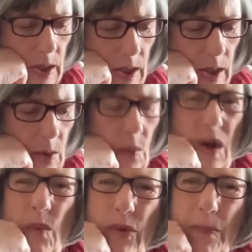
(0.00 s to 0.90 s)
it,
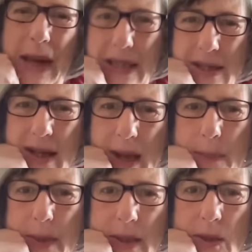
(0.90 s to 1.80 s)
it was meant to
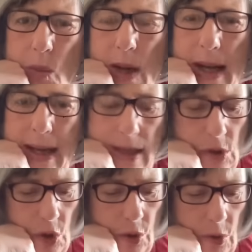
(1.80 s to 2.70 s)
happen in a way
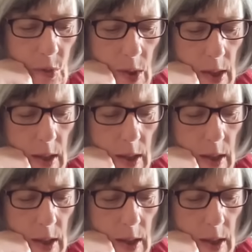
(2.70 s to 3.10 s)
to